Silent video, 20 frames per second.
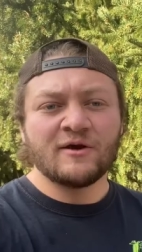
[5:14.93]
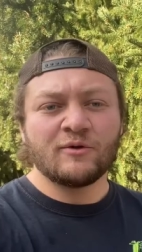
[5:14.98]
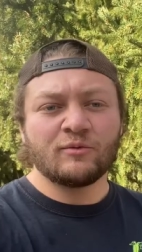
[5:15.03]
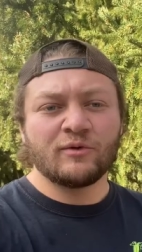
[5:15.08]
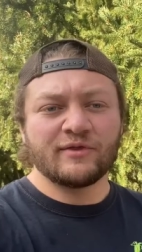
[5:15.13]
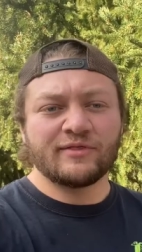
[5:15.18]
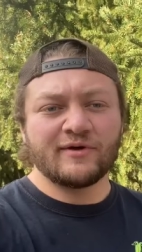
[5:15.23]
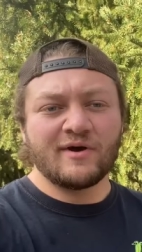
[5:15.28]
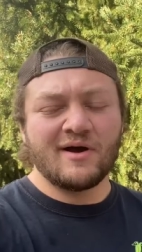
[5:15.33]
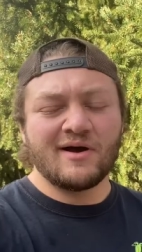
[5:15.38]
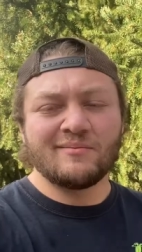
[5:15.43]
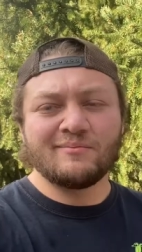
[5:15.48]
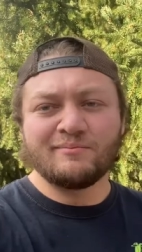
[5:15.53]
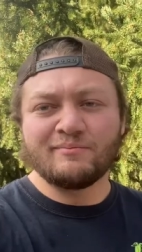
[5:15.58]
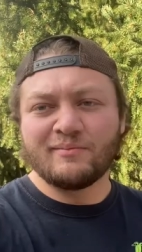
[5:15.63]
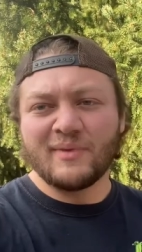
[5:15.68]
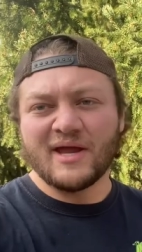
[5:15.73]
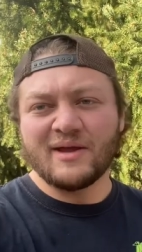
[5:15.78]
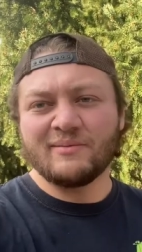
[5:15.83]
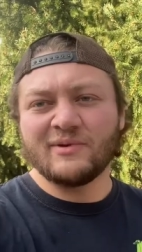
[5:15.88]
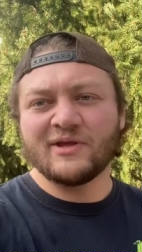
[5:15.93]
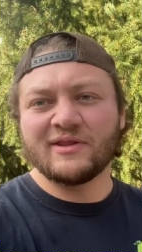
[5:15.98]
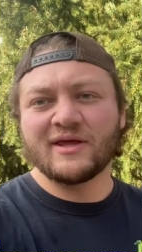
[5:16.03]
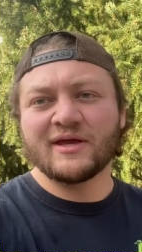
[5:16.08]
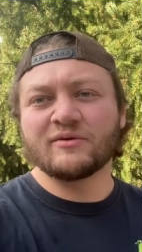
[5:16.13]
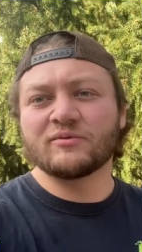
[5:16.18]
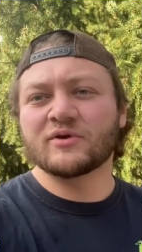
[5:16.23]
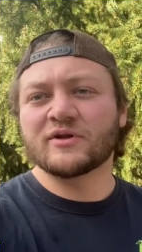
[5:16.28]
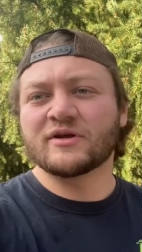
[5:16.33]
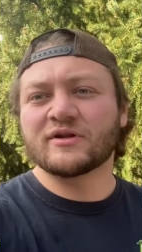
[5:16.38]
We thought maybe
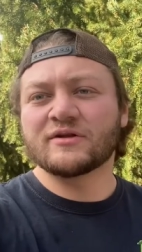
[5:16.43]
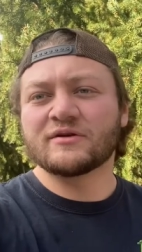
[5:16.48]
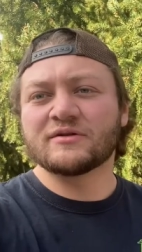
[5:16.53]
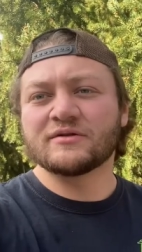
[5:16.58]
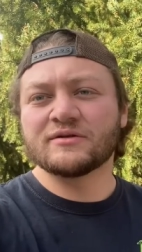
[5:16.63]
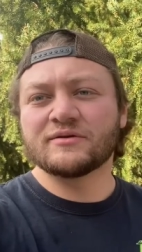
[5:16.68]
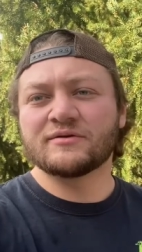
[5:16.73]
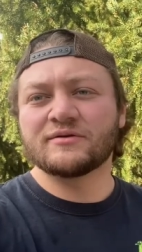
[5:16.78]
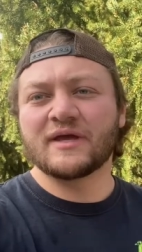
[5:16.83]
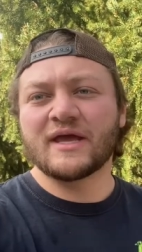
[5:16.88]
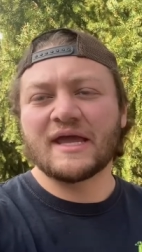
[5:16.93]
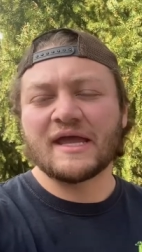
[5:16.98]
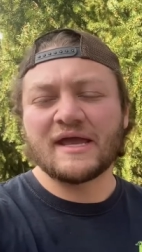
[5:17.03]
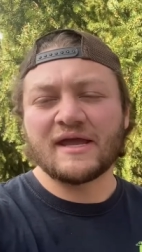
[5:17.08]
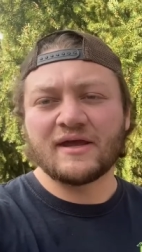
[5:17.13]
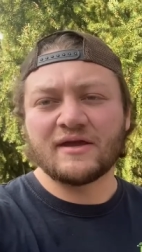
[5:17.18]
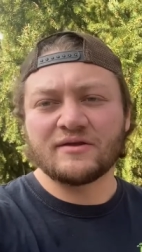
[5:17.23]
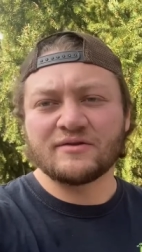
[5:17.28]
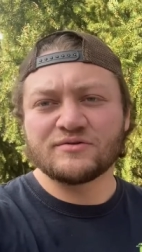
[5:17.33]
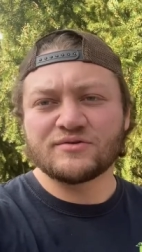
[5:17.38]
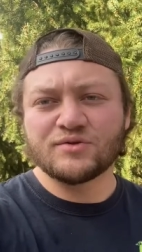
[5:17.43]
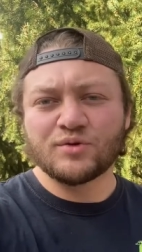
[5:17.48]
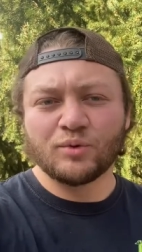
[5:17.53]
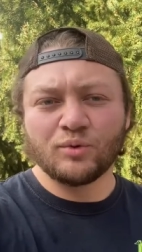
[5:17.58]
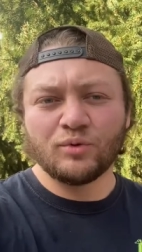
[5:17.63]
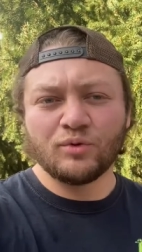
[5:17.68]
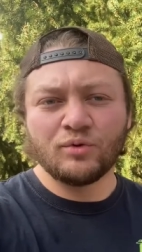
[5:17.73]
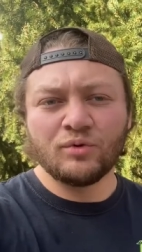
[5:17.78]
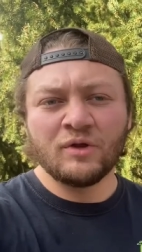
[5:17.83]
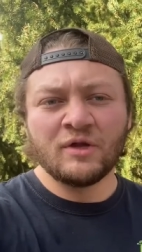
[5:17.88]
they would include a tool